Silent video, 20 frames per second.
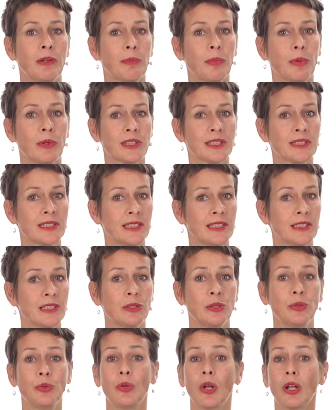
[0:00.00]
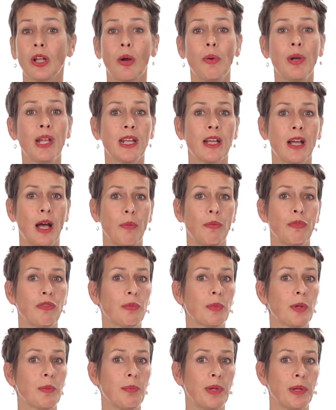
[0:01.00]
policies do not only come
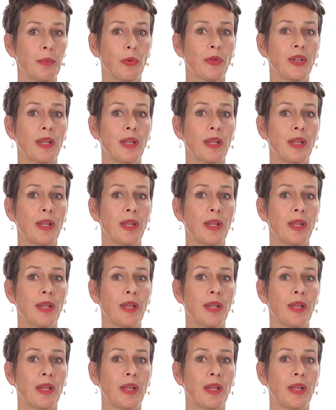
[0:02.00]
from the people